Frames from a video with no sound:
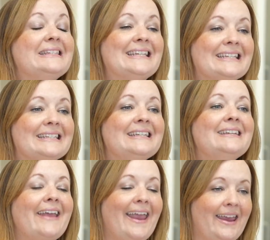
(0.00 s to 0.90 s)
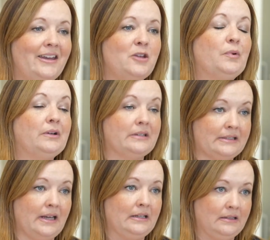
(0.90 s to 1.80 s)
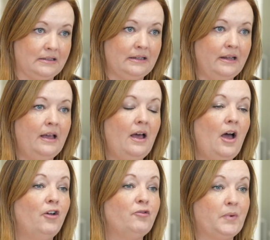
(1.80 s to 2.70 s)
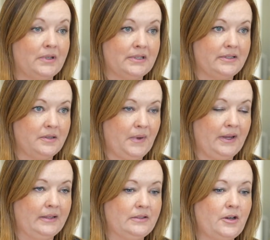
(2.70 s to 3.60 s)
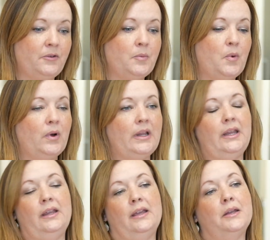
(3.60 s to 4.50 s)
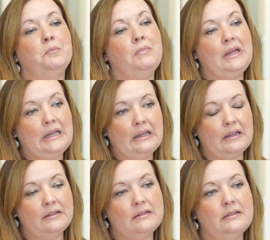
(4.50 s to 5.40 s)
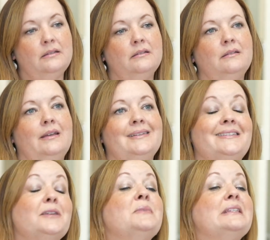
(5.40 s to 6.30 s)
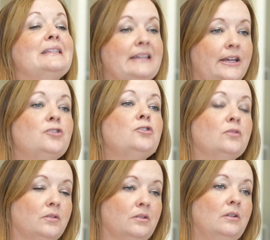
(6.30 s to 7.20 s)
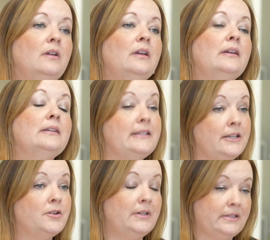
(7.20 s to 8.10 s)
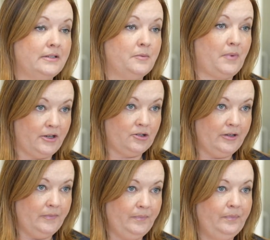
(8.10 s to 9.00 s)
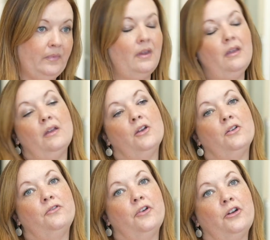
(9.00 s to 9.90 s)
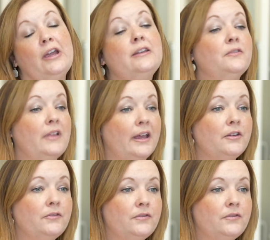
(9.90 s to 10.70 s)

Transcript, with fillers: 60 to 80% of participants are reporting an immediate and substantial decrease in depression for end of life